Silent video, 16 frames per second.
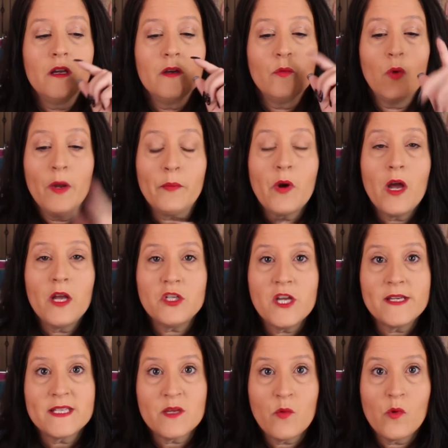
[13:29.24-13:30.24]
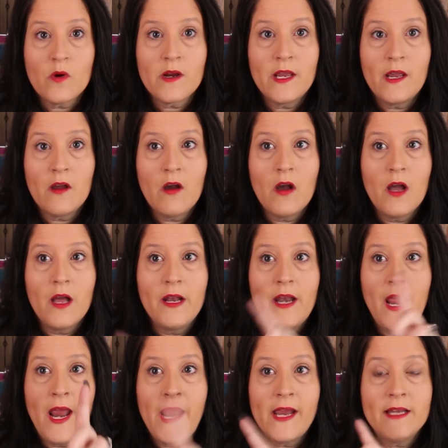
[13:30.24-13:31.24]
what projects I'm working
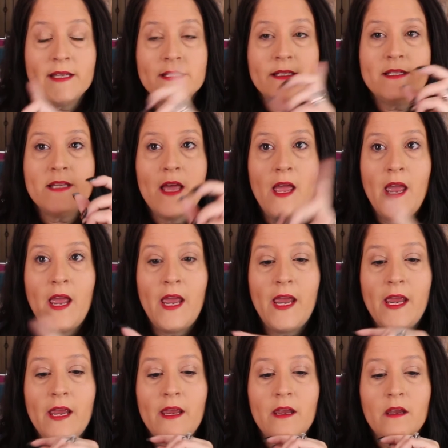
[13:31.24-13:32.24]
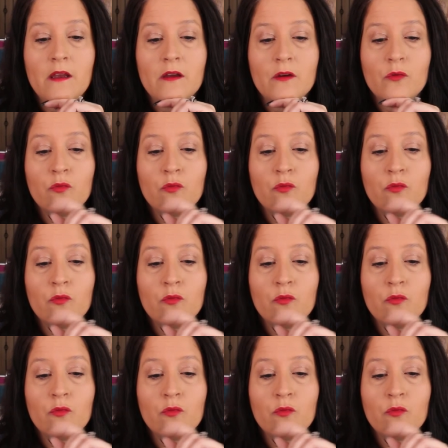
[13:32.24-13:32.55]
on and a,